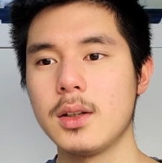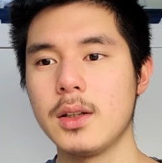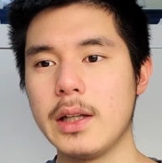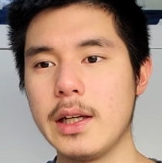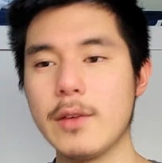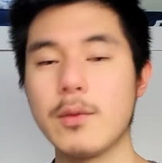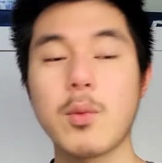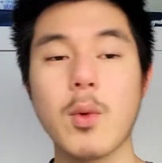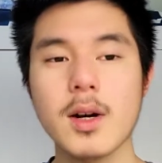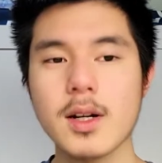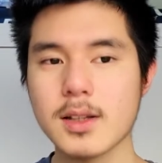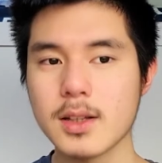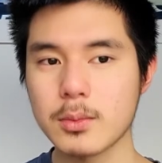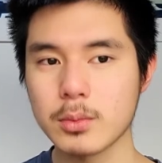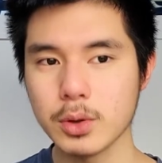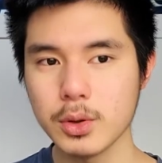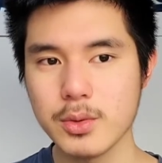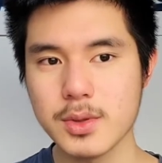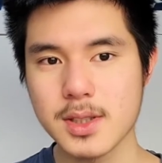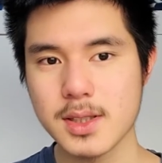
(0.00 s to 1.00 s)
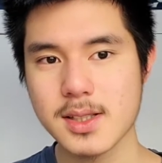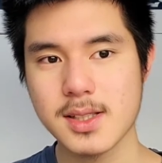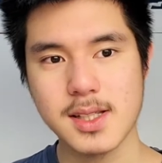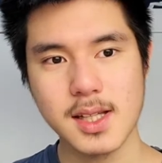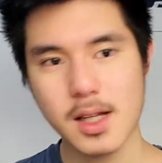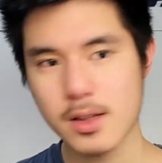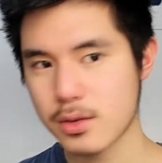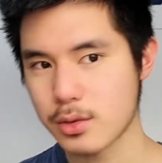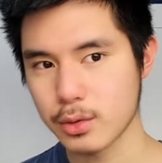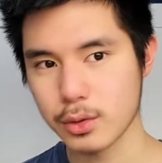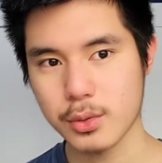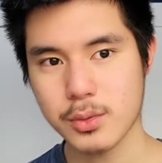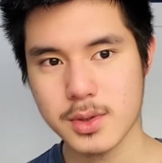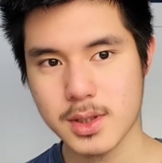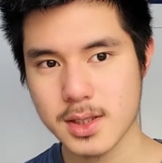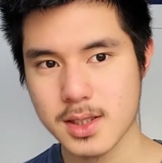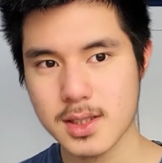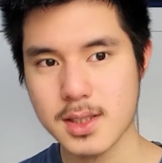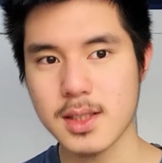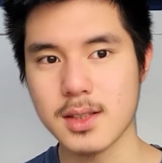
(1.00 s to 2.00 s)
if one of them loses, the other
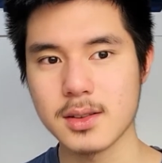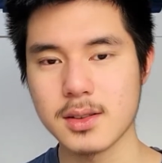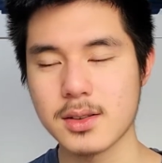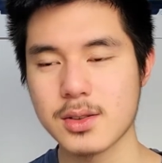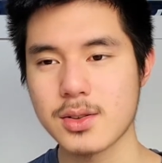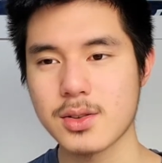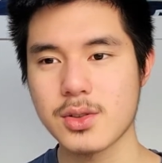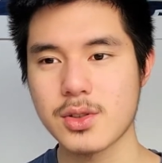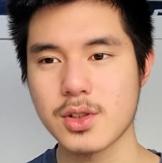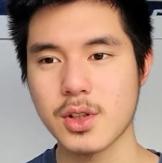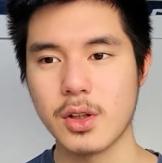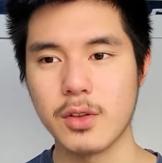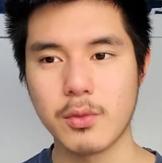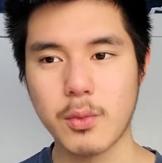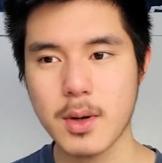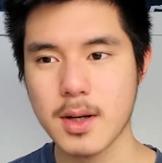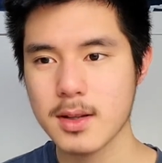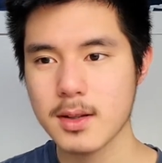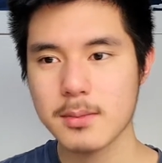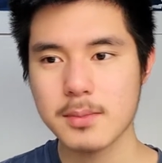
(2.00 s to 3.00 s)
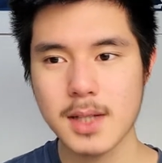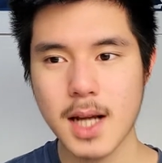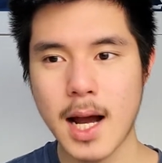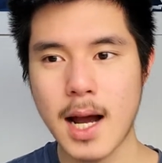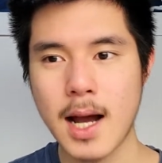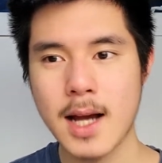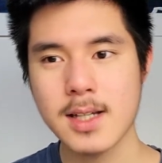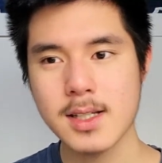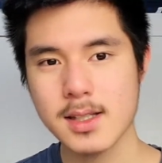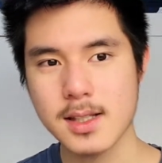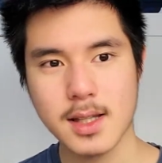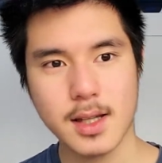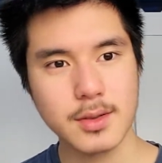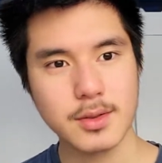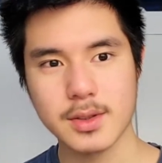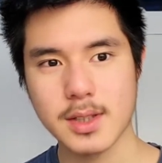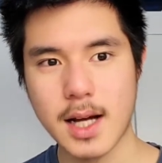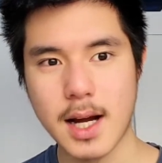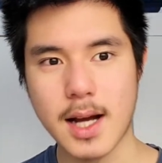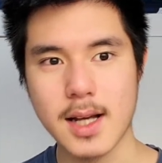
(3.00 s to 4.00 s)
loses still. So if one of them dies, the
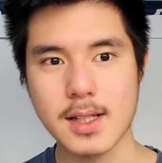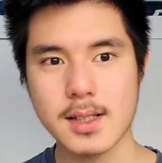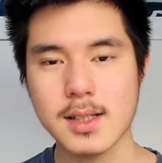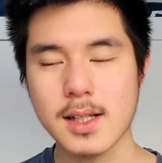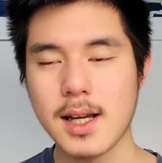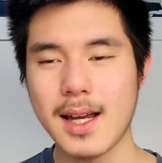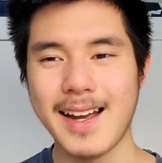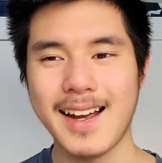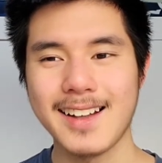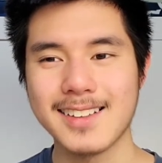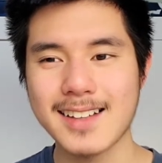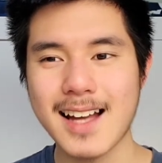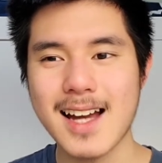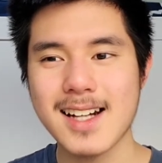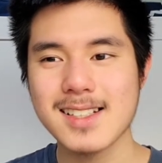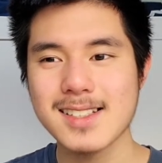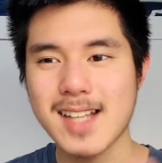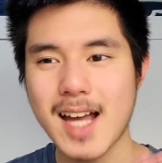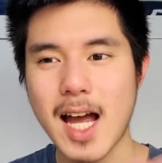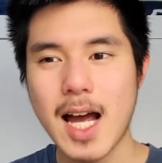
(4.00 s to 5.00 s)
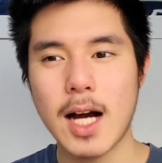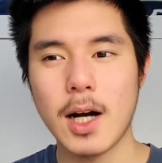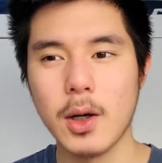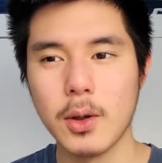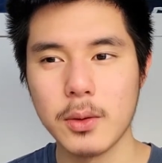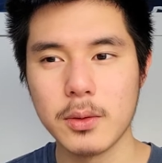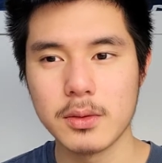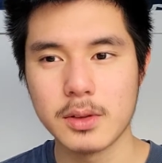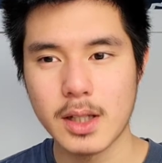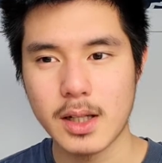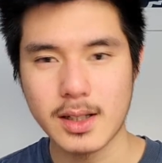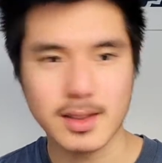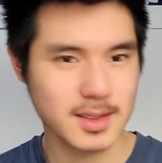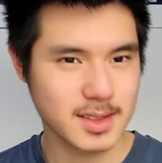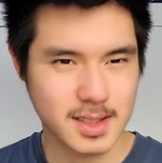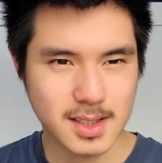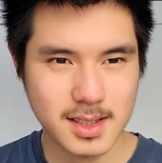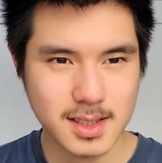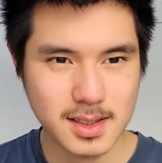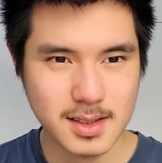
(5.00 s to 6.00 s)
other dies. And that is how their
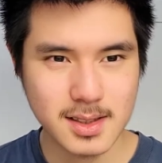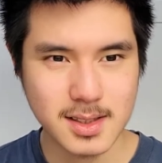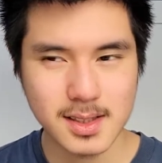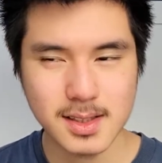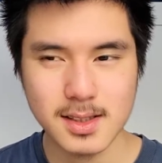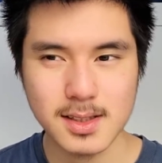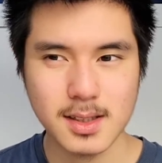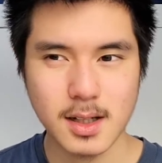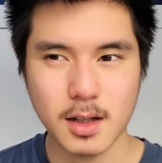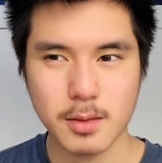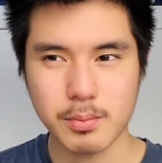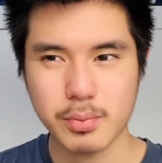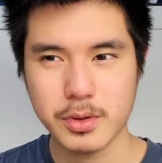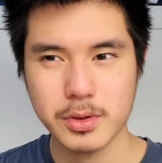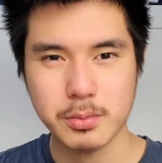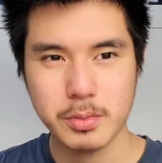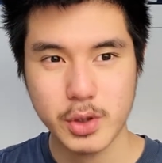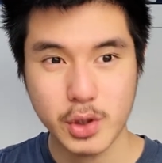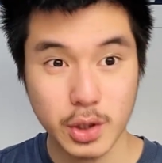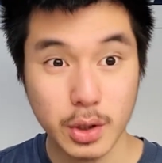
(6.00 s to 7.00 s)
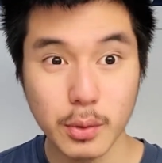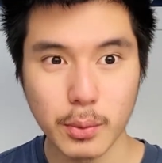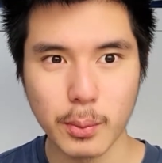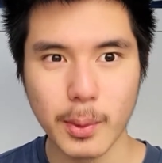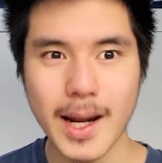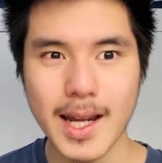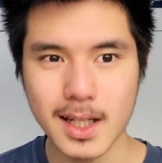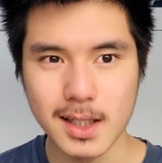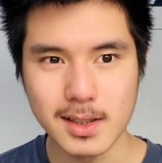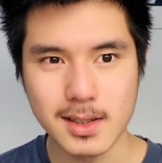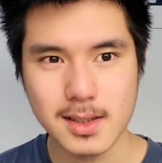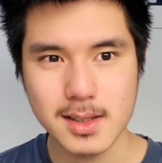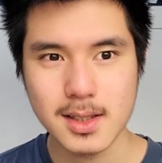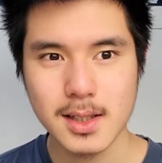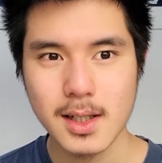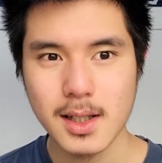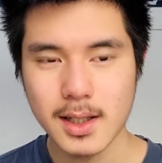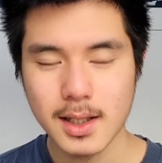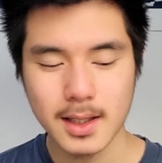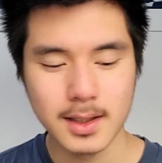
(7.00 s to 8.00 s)
existences are pretty much erased
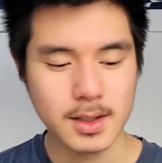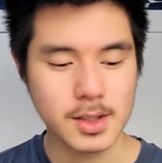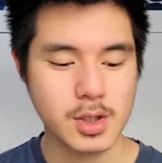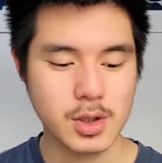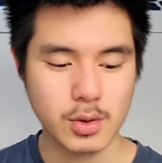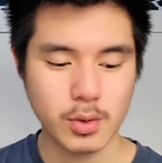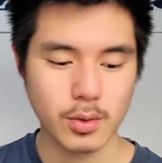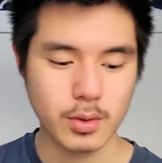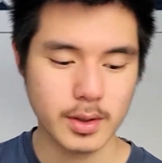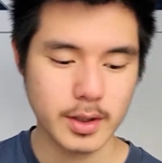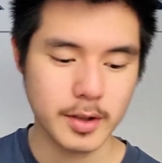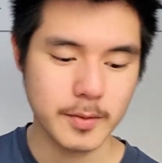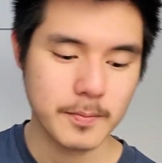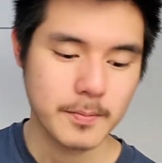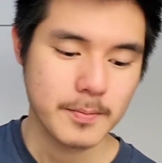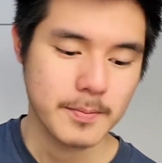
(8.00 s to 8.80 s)
in the story.